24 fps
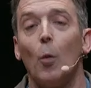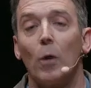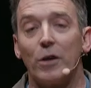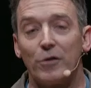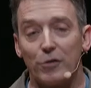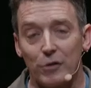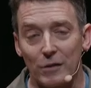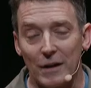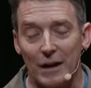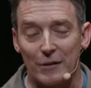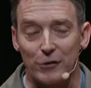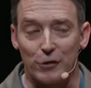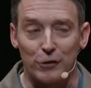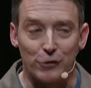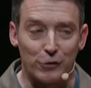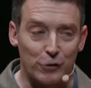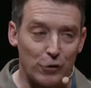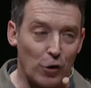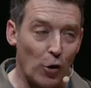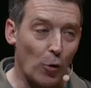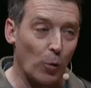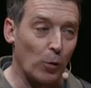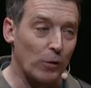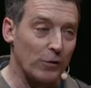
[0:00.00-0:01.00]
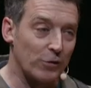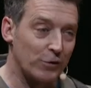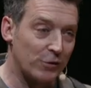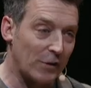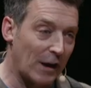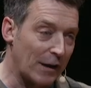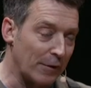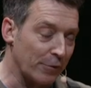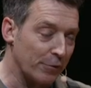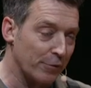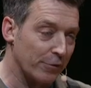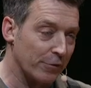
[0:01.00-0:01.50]
which lets us know we're
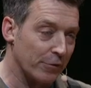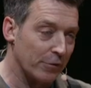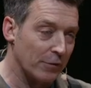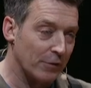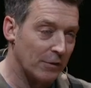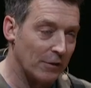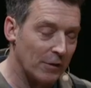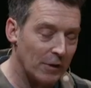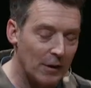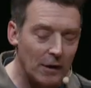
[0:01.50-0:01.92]
safe.